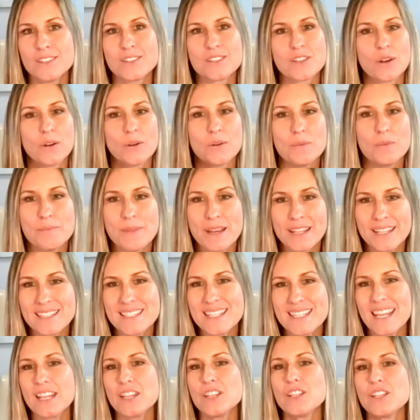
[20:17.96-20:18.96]
So
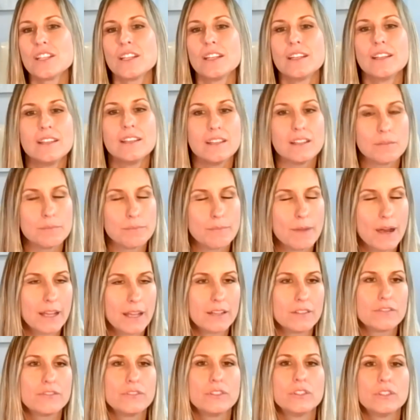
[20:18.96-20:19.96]
meditation,
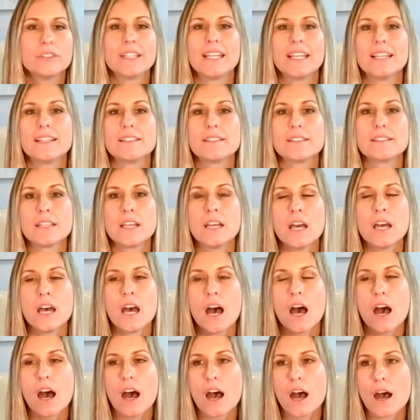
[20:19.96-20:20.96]
mindfulness,
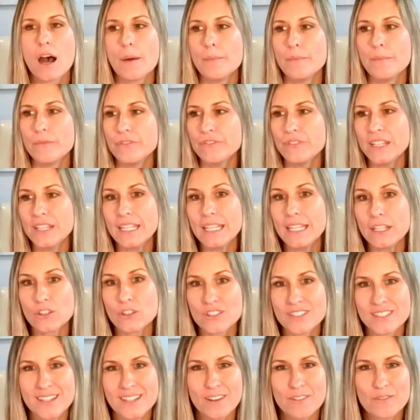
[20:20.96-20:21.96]
feeding
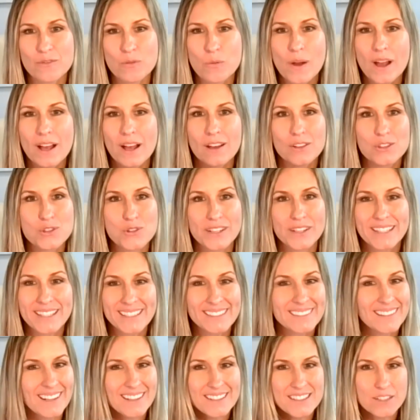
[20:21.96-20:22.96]
yourself well,
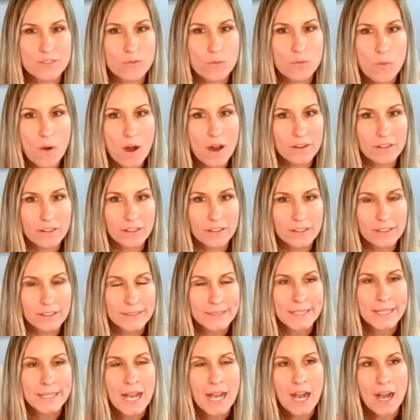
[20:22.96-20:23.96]
drinking lots of water.
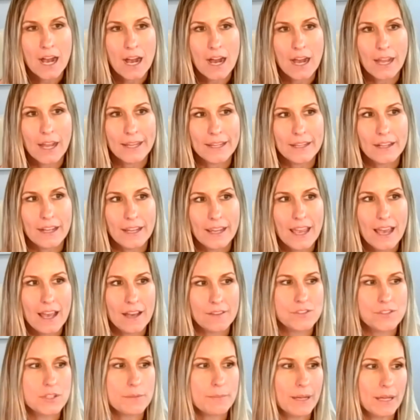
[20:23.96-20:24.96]
I
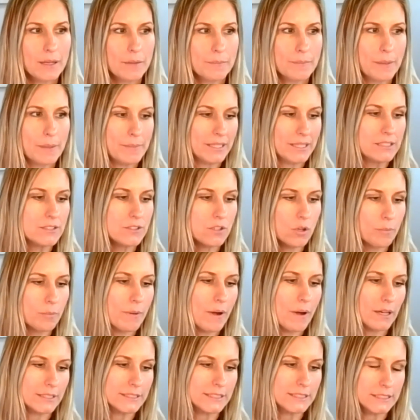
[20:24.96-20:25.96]
have to, my big
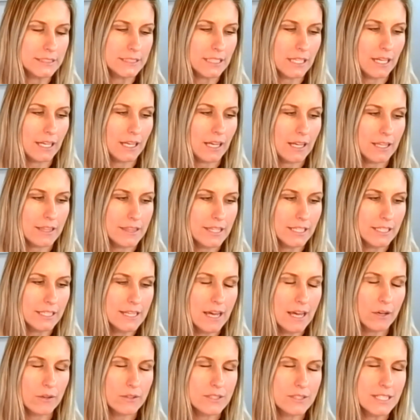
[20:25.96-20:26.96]
soapbox is I think
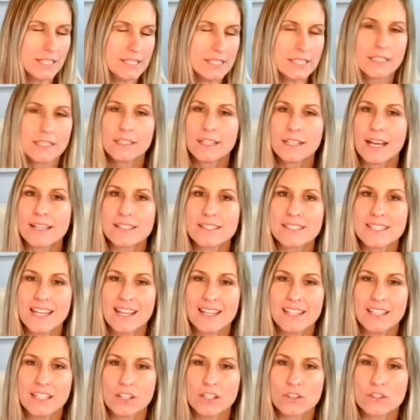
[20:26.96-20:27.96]
nowadays in the last
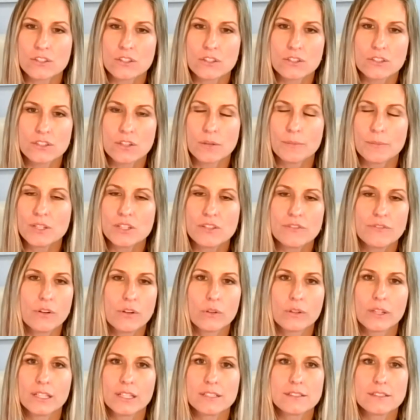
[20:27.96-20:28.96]
10 years, there's so much
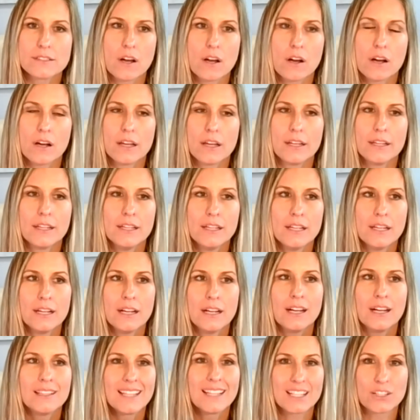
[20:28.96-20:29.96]
focus on
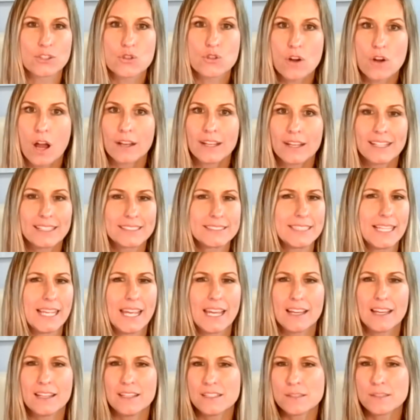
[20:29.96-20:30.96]
electronics
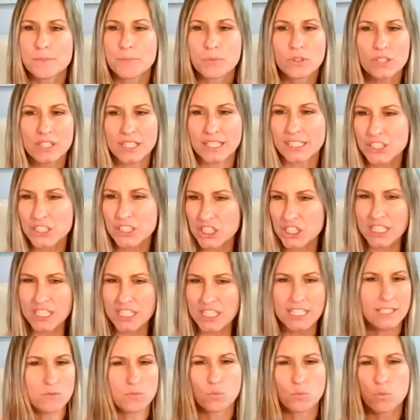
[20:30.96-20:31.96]
and production
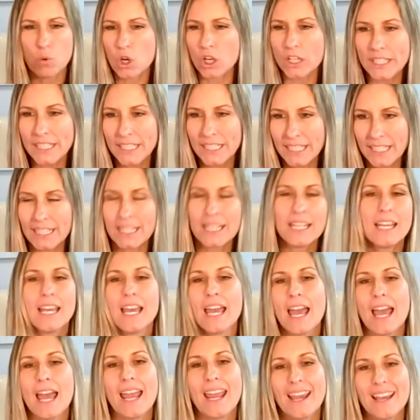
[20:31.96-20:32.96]
and working.
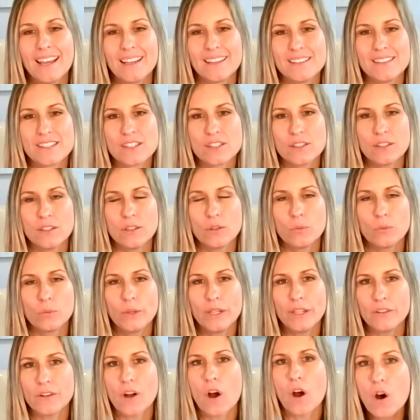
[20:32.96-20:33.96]
And
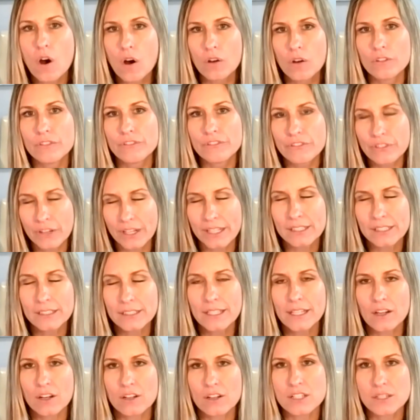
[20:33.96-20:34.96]
we all,
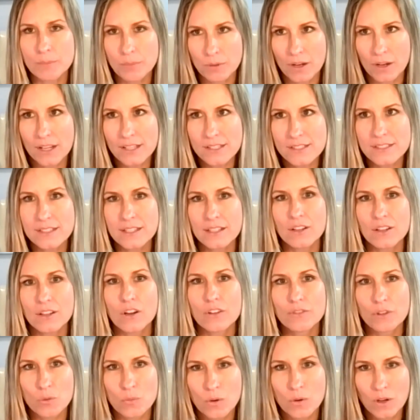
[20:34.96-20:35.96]
frankly, are depressed and
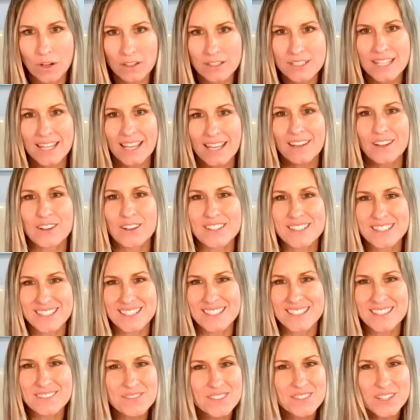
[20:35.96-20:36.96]
overworked, and our
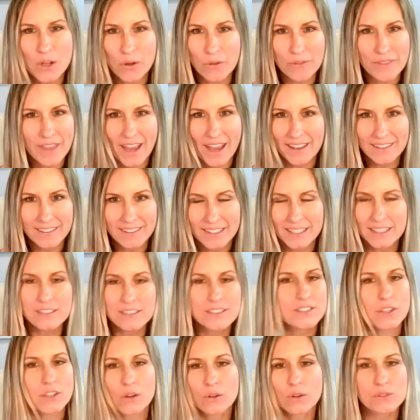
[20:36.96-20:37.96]
systems know that. And
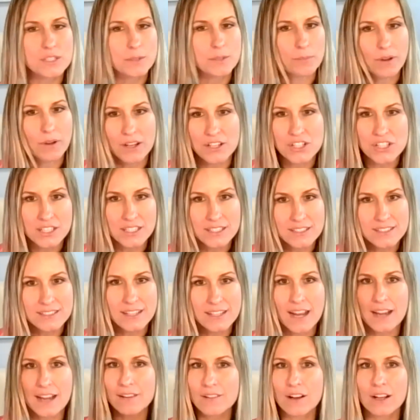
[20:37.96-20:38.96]
so depression is
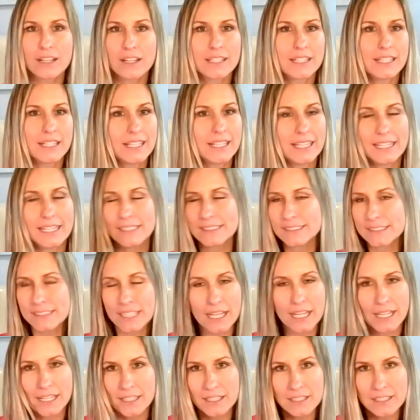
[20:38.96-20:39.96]
skyrocketing,
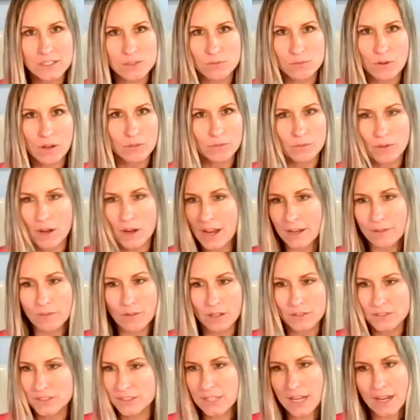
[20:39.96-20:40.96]
anxiety is
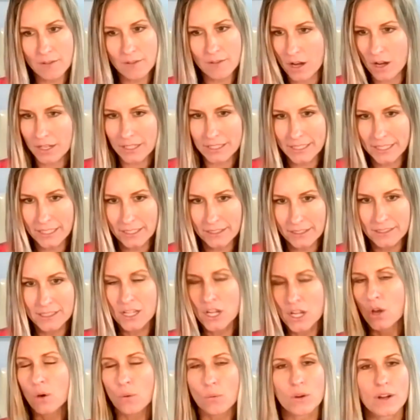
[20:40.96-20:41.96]
skyrocketing.
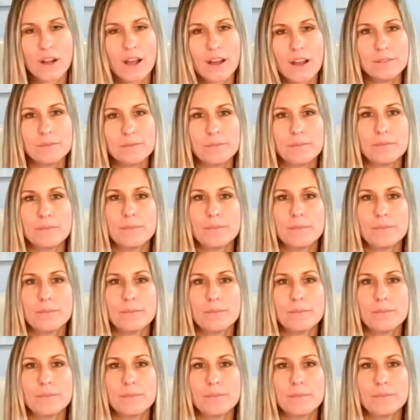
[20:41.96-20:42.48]
We're not